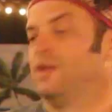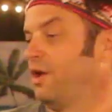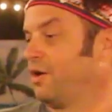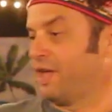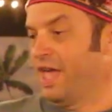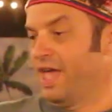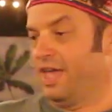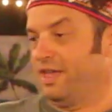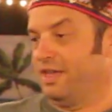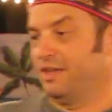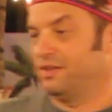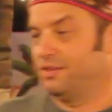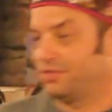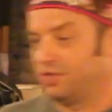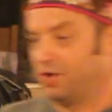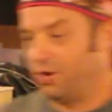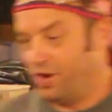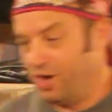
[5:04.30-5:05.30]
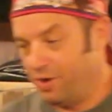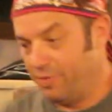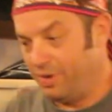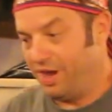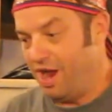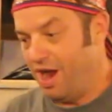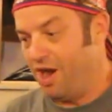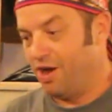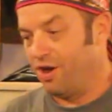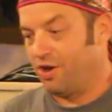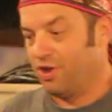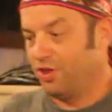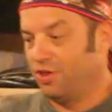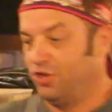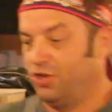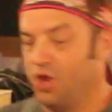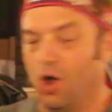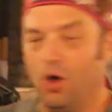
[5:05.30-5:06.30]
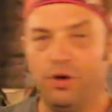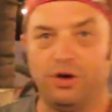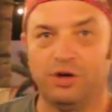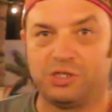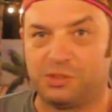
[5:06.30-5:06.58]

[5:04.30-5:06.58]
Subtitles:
Okay, so here we are, Yoder